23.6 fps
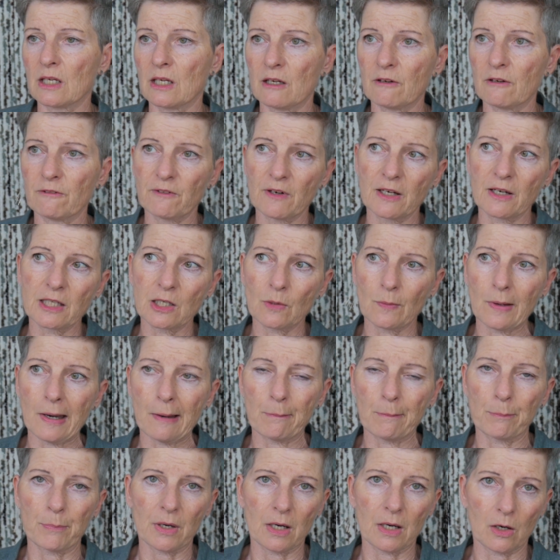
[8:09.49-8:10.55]
if I go out
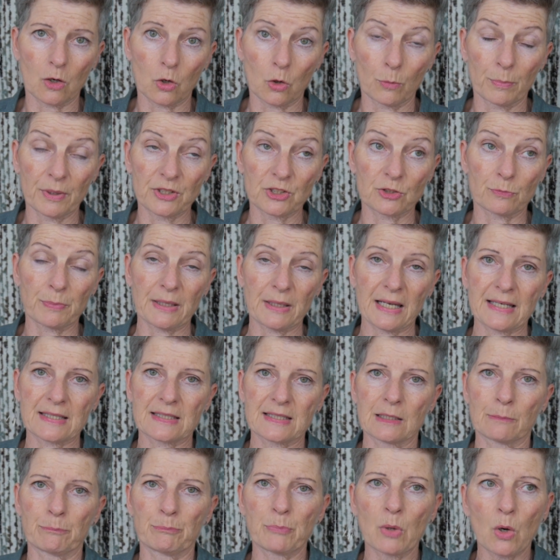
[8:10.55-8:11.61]
and buy a whole bunch of
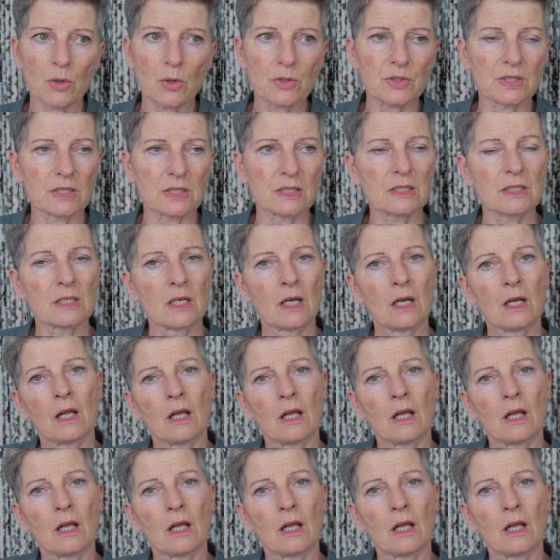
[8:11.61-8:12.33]
plastic boxes,